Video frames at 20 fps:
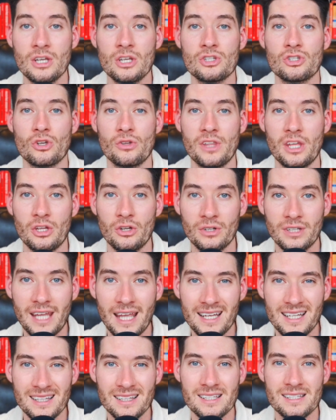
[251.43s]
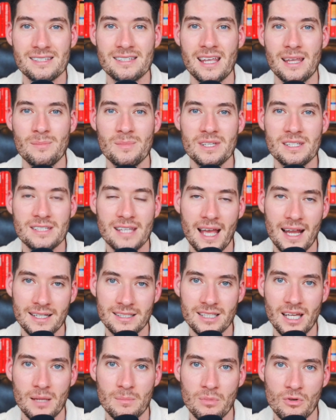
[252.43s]
so that you're getting the same exact
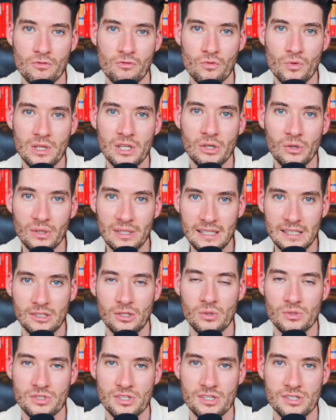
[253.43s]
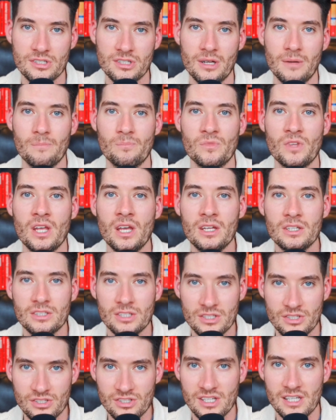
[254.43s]
type of reader ecosystem
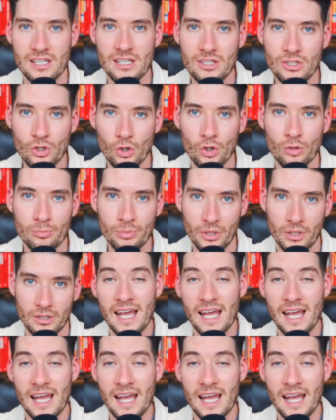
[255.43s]
to see your book.